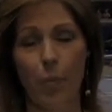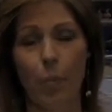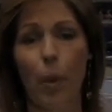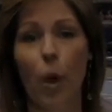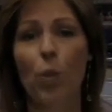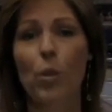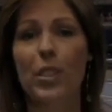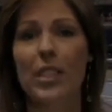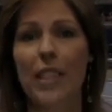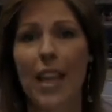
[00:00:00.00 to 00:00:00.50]

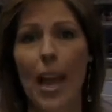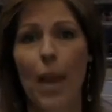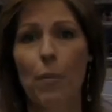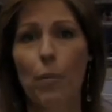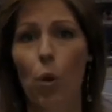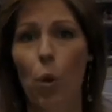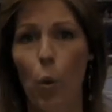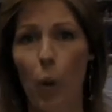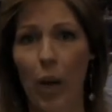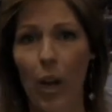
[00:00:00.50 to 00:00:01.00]
Both Sam
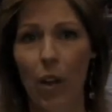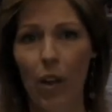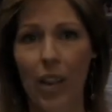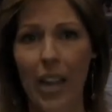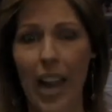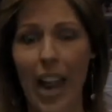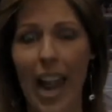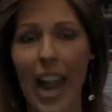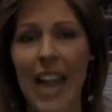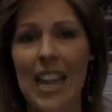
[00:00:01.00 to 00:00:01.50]
Querrey
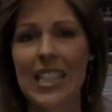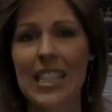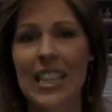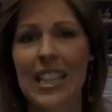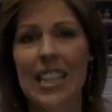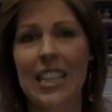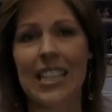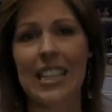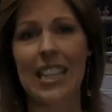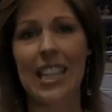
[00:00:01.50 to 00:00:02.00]
and
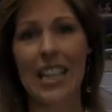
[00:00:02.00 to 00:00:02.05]
Denis